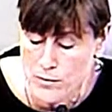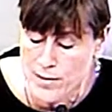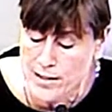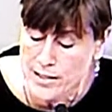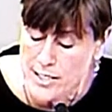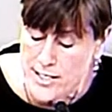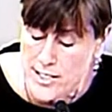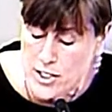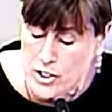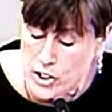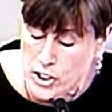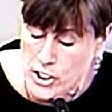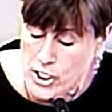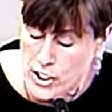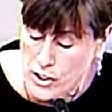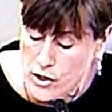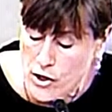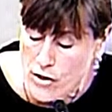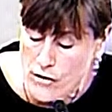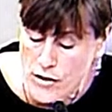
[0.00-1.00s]
But let's look
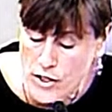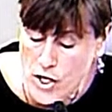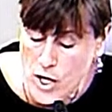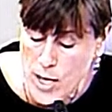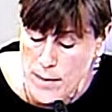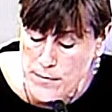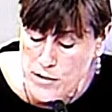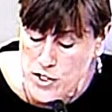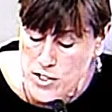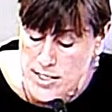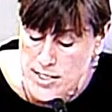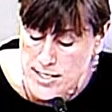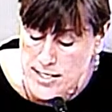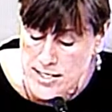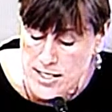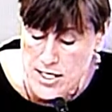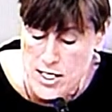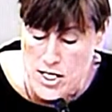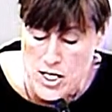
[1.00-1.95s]
at all the options.